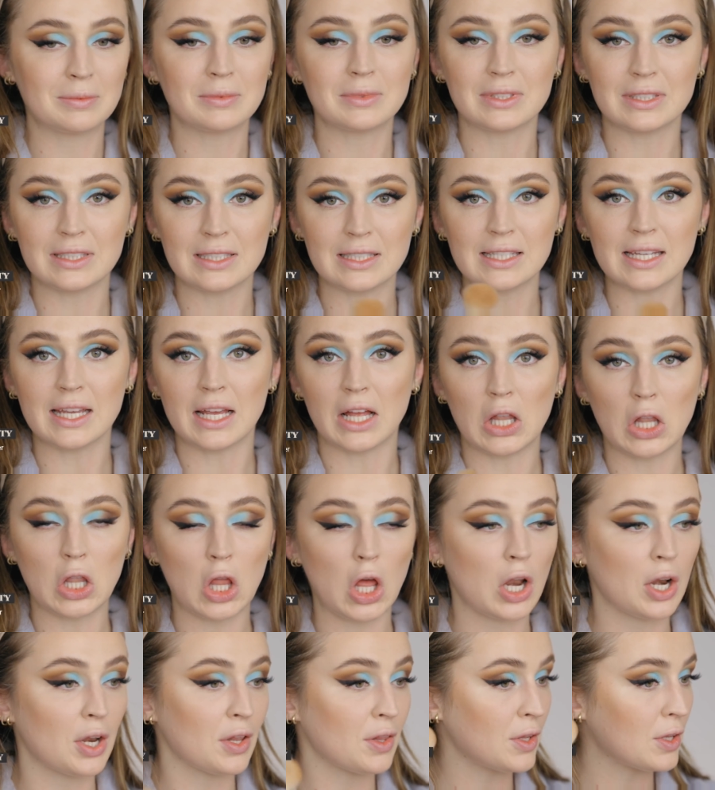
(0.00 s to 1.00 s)
I'm going to take a
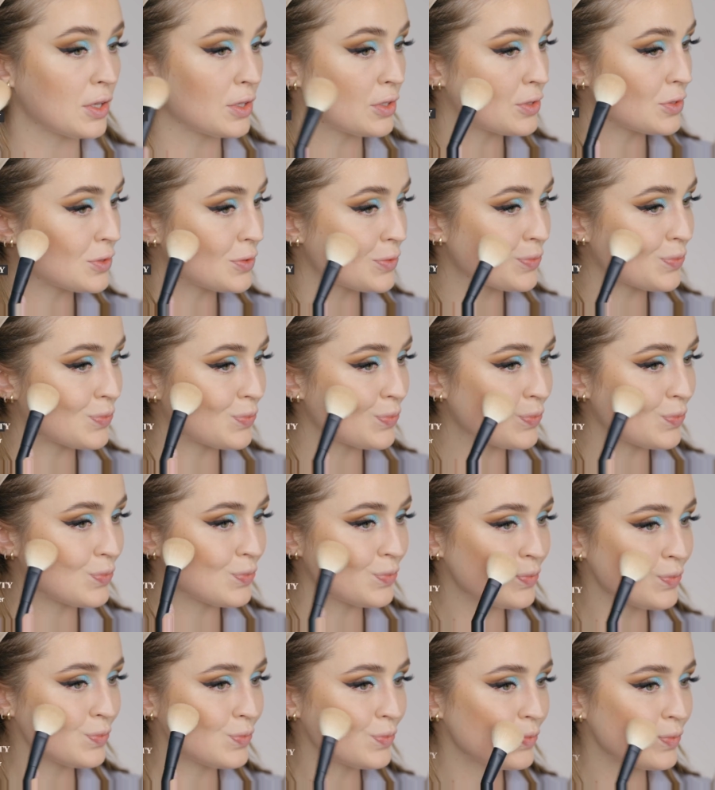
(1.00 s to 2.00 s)
lot of this
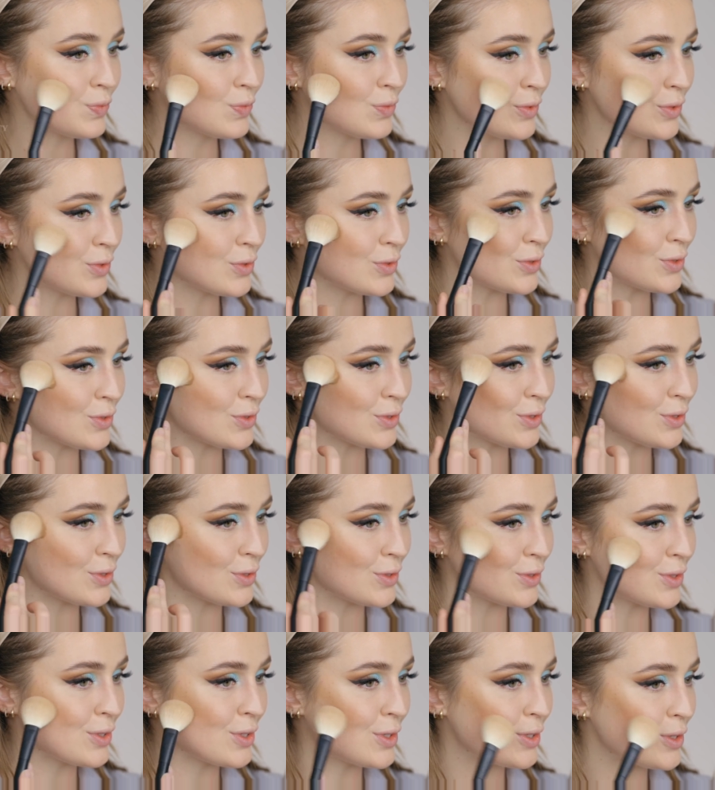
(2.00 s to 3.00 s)
and just
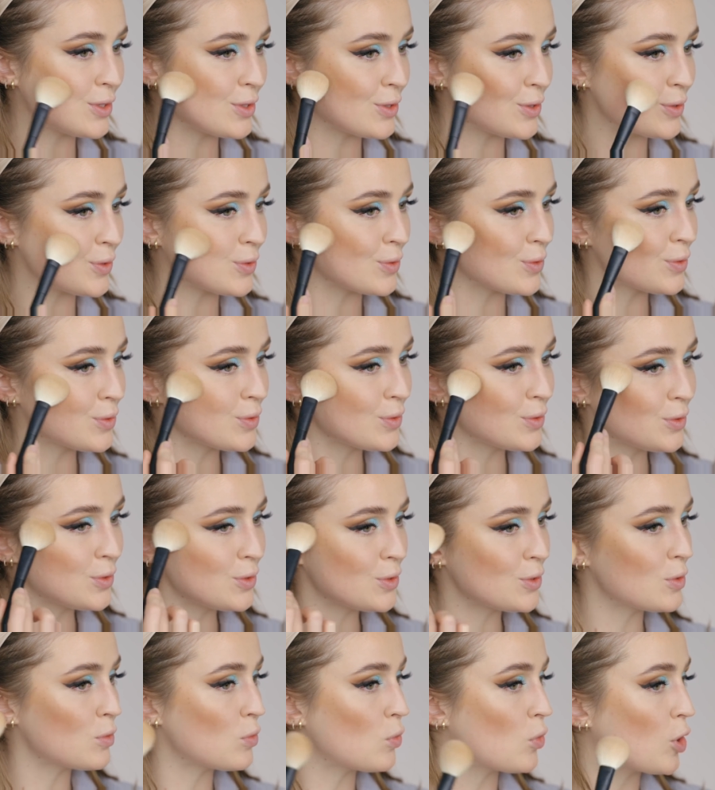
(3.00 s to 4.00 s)
continue
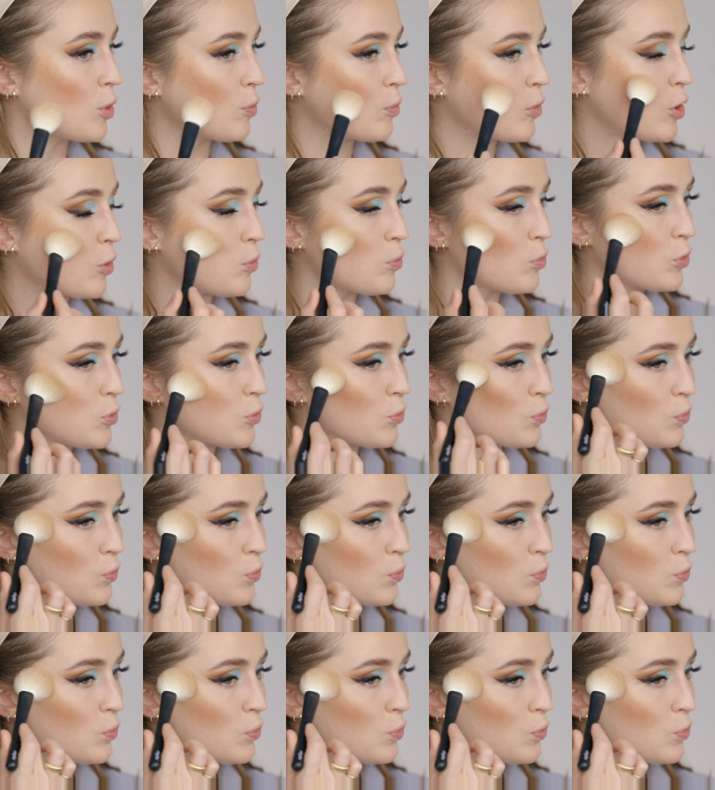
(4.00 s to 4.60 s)
to warm up